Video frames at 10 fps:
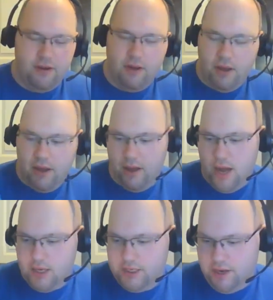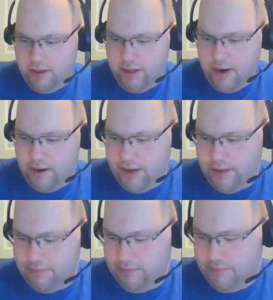Ashka there,
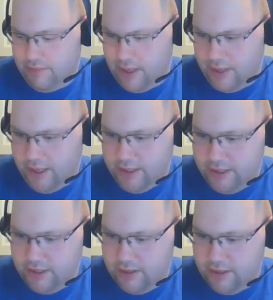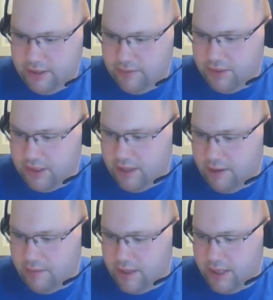and I think she's the one that's
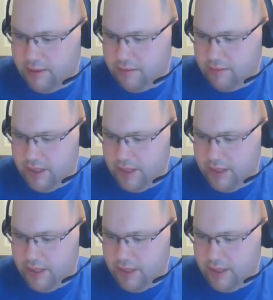covered in...